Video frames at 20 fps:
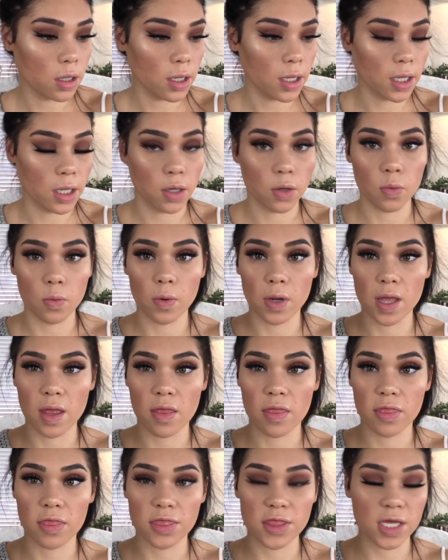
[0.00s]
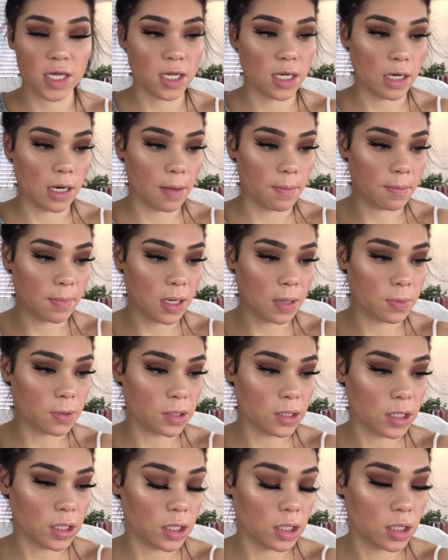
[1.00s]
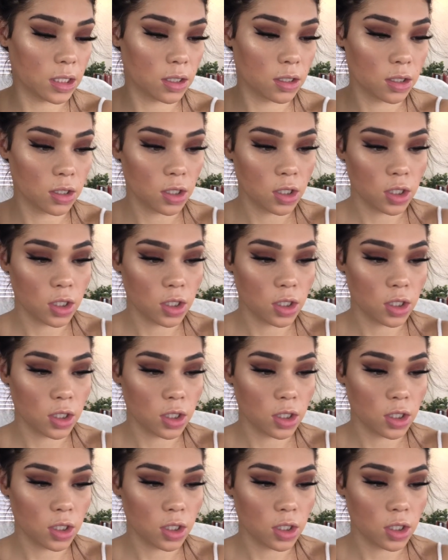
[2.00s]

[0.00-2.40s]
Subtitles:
in with the Maybelline